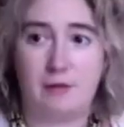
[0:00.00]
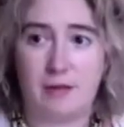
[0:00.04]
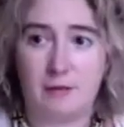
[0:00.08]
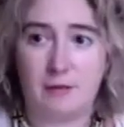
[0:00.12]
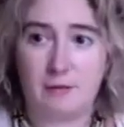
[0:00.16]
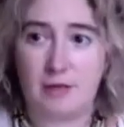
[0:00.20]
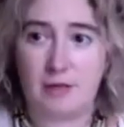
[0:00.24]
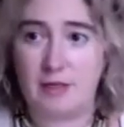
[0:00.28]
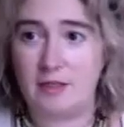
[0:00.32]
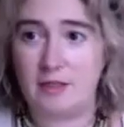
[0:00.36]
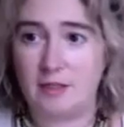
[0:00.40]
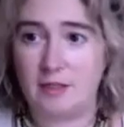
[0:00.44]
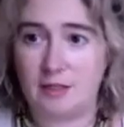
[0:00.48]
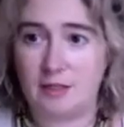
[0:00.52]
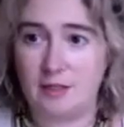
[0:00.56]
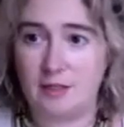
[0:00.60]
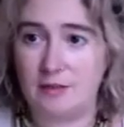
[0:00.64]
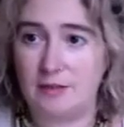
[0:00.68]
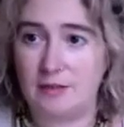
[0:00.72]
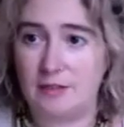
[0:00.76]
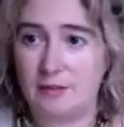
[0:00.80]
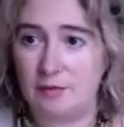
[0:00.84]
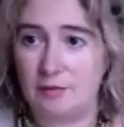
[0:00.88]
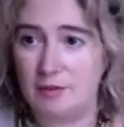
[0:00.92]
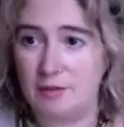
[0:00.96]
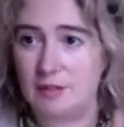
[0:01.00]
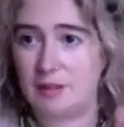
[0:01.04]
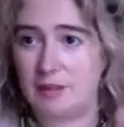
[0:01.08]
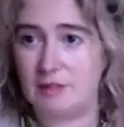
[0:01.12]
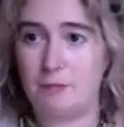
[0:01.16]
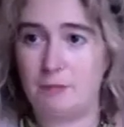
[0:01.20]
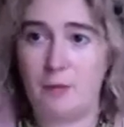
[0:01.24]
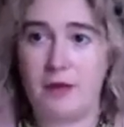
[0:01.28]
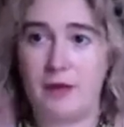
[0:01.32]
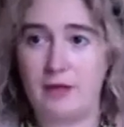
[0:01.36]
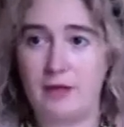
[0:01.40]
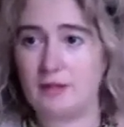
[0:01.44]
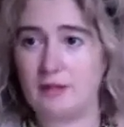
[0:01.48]
image that you see with the
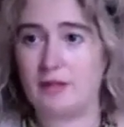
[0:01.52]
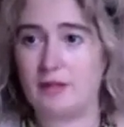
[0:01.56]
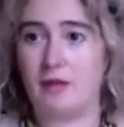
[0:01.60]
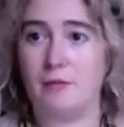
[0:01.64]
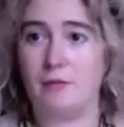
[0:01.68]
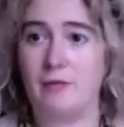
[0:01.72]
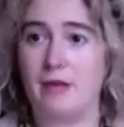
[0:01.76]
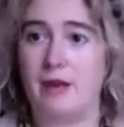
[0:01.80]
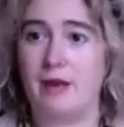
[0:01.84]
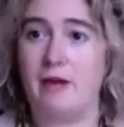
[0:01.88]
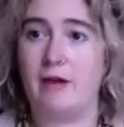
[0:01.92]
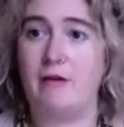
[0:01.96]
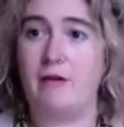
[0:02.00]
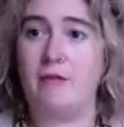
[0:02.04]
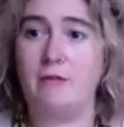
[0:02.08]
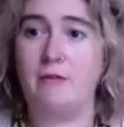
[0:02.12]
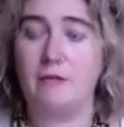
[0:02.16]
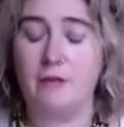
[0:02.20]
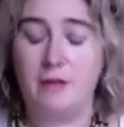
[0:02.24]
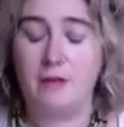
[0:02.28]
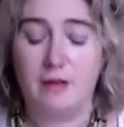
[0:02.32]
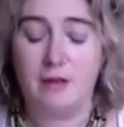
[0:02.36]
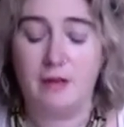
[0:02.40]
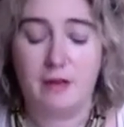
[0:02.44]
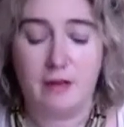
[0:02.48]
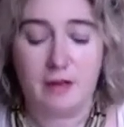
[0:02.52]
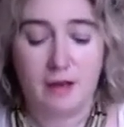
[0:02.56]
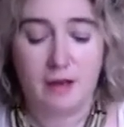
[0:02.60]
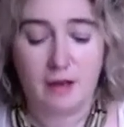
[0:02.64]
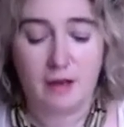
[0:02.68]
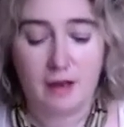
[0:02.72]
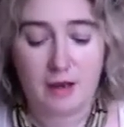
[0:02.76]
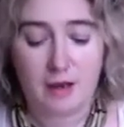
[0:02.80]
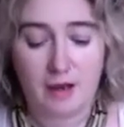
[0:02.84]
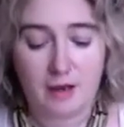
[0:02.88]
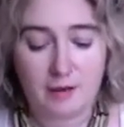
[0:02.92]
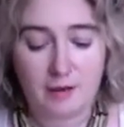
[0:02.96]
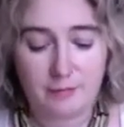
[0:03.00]
spikes coming out.
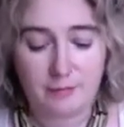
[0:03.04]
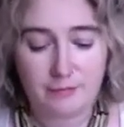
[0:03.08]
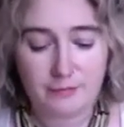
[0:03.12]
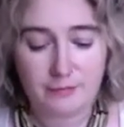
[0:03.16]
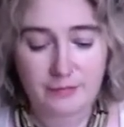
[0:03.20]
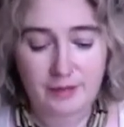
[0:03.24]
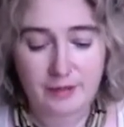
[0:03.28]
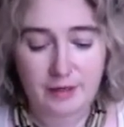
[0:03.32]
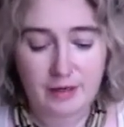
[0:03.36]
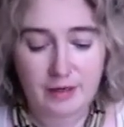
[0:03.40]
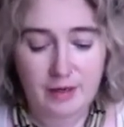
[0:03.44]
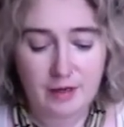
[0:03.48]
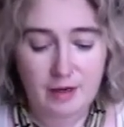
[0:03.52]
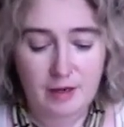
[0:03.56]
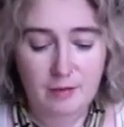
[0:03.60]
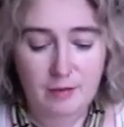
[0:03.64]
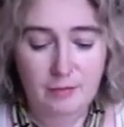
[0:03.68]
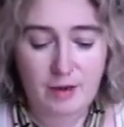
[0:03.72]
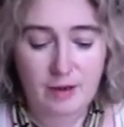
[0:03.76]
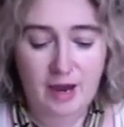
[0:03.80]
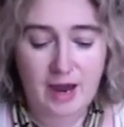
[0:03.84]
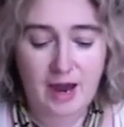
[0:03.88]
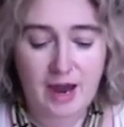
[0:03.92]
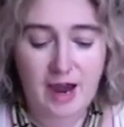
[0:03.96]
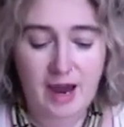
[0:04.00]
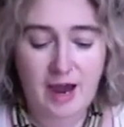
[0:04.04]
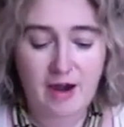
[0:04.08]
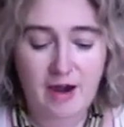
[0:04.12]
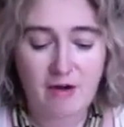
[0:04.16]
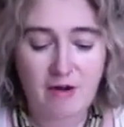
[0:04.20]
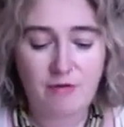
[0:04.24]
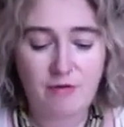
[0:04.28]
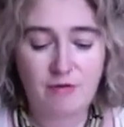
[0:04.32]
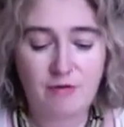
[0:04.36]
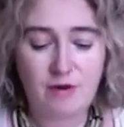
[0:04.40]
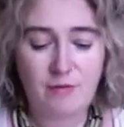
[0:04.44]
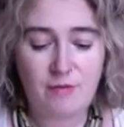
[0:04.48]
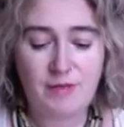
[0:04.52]
Um, but
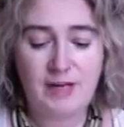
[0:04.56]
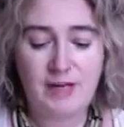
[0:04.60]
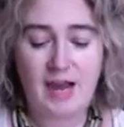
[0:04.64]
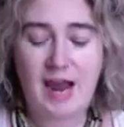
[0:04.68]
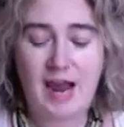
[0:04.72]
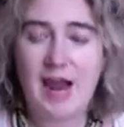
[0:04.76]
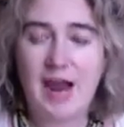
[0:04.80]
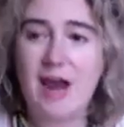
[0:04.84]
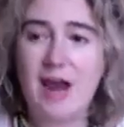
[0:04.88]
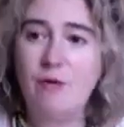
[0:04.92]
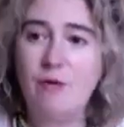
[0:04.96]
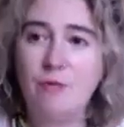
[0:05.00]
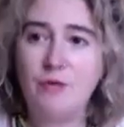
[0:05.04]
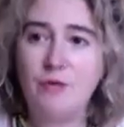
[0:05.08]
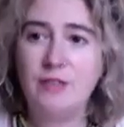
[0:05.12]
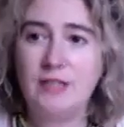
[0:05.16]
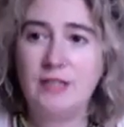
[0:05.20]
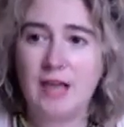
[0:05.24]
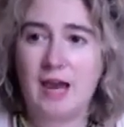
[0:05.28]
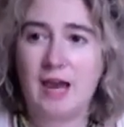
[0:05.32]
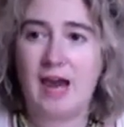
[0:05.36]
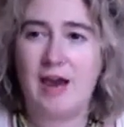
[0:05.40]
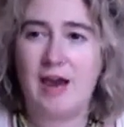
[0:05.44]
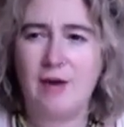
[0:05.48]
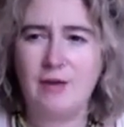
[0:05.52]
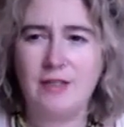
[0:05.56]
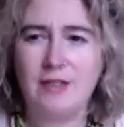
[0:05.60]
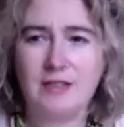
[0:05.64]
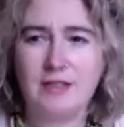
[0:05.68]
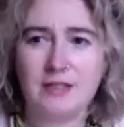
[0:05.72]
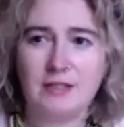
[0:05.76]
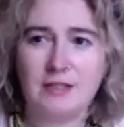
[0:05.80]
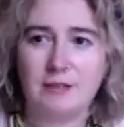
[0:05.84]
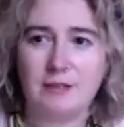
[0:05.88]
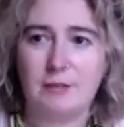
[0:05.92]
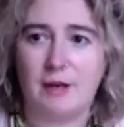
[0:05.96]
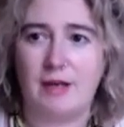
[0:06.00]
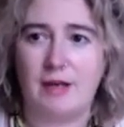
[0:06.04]
I mean, how is it
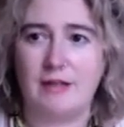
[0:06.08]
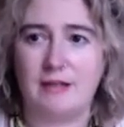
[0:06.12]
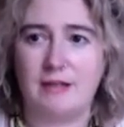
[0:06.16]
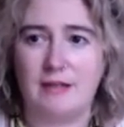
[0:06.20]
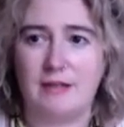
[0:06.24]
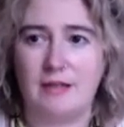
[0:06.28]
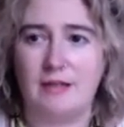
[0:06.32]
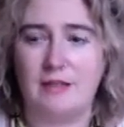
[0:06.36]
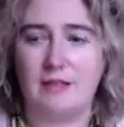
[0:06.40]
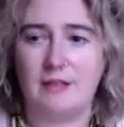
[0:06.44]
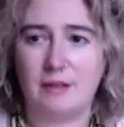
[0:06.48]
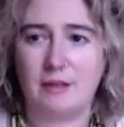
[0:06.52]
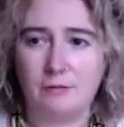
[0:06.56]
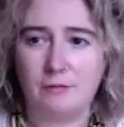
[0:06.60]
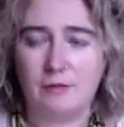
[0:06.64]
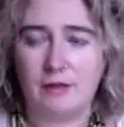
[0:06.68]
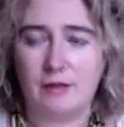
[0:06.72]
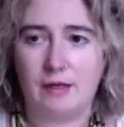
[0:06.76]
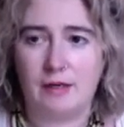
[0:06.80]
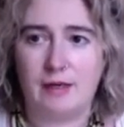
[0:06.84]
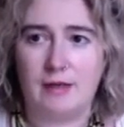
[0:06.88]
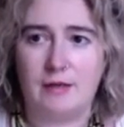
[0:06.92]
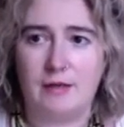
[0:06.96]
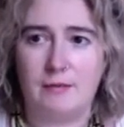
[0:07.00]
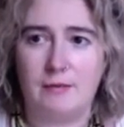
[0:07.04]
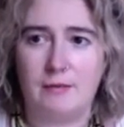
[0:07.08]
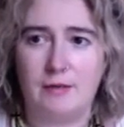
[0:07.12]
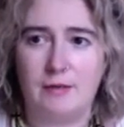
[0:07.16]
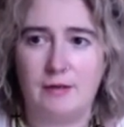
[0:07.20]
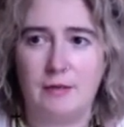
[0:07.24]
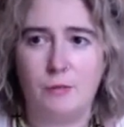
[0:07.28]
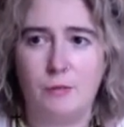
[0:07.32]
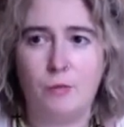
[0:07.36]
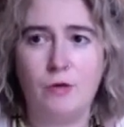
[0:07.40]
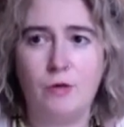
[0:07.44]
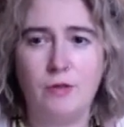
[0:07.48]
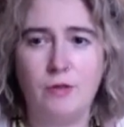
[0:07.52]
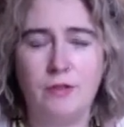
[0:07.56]
depicted generally? I mean,
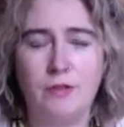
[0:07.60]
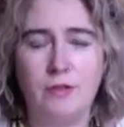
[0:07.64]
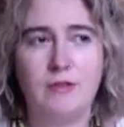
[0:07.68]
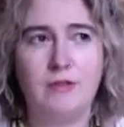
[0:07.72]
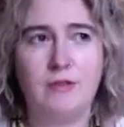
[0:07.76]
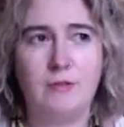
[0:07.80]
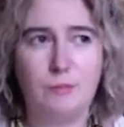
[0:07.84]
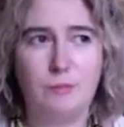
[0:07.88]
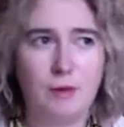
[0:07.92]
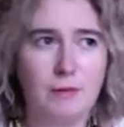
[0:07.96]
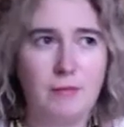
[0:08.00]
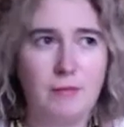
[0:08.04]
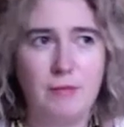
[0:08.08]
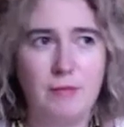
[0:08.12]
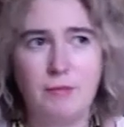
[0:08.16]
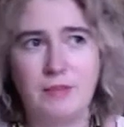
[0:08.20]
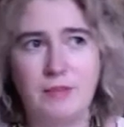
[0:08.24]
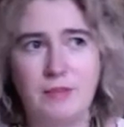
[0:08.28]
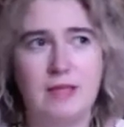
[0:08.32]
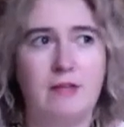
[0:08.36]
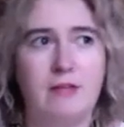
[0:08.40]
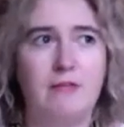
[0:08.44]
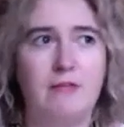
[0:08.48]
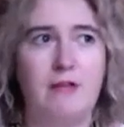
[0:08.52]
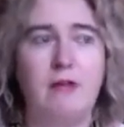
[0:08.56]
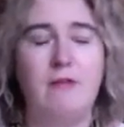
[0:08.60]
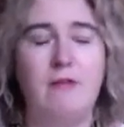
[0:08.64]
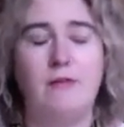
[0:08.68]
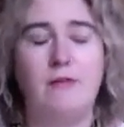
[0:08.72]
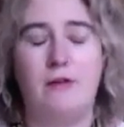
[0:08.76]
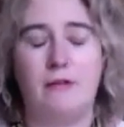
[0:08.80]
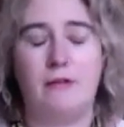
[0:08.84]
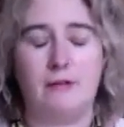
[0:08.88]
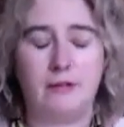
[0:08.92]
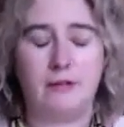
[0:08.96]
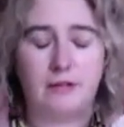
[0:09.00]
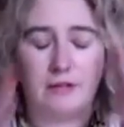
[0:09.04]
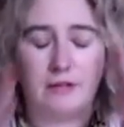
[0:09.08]
when people say
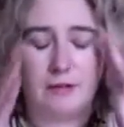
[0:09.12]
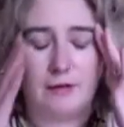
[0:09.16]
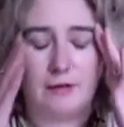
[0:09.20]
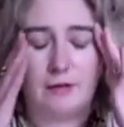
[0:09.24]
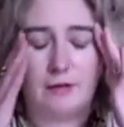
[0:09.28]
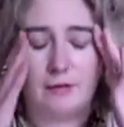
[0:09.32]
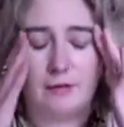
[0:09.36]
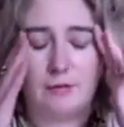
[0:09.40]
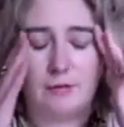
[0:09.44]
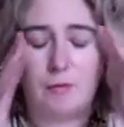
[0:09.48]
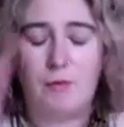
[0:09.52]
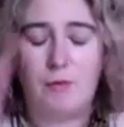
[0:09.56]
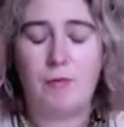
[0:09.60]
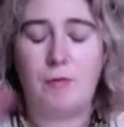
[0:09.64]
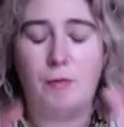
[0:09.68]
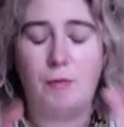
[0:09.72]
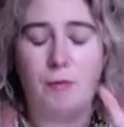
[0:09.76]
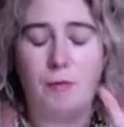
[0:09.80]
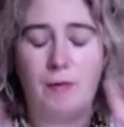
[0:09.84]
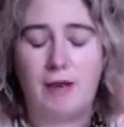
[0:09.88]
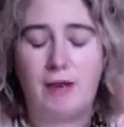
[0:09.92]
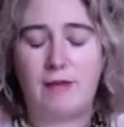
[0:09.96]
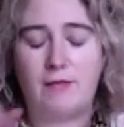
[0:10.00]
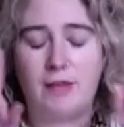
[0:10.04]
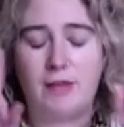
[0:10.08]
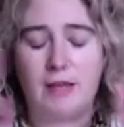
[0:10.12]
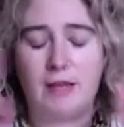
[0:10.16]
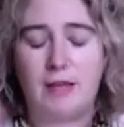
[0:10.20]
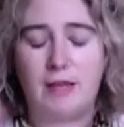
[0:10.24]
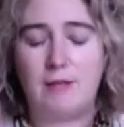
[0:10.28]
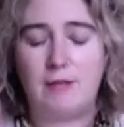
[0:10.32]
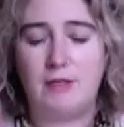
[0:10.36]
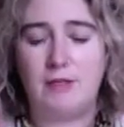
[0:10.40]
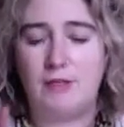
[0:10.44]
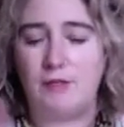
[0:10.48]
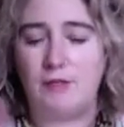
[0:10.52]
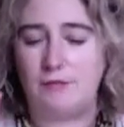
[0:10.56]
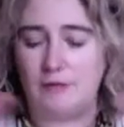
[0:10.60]
coronavirus, we would probably have that
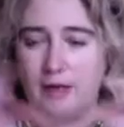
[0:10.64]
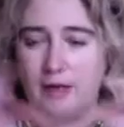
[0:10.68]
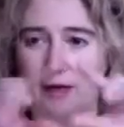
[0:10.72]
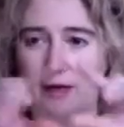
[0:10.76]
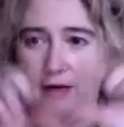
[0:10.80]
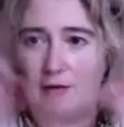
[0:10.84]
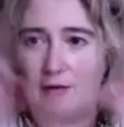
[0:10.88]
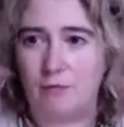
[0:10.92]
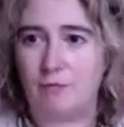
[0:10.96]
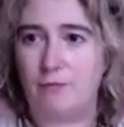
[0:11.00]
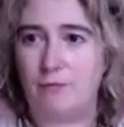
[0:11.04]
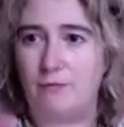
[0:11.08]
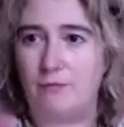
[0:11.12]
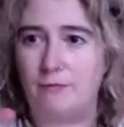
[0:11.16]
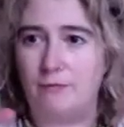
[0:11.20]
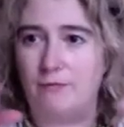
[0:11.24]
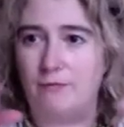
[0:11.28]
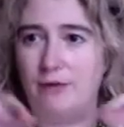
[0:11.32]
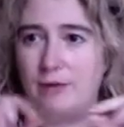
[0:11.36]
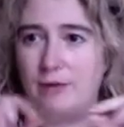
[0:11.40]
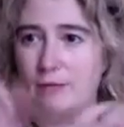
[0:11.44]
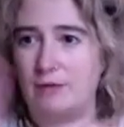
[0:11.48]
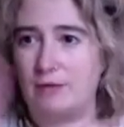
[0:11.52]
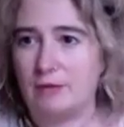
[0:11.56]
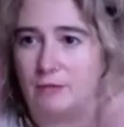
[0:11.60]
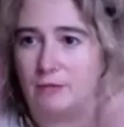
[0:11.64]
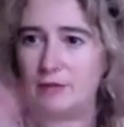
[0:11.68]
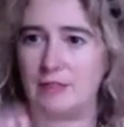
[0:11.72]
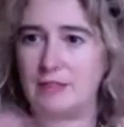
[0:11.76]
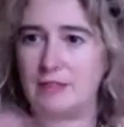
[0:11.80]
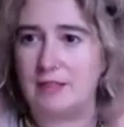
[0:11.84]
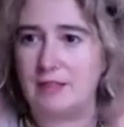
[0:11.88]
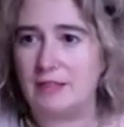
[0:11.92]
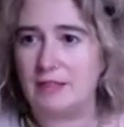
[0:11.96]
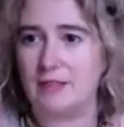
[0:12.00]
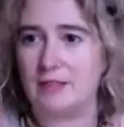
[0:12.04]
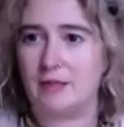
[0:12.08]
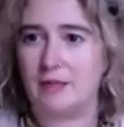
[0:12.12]
image of that little thing with all the
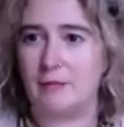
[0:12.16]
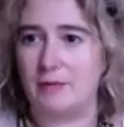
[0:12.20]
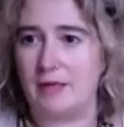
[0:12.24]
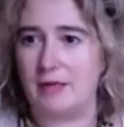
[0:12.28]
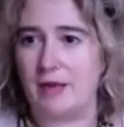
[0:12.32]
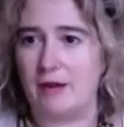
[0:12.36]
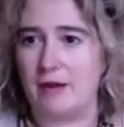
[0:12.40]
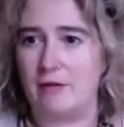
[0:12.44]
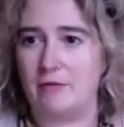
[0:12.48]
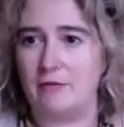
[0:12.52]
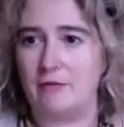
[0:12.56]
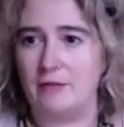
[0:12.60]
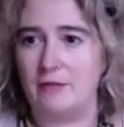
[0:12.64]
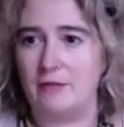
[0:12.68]
sticks coming out,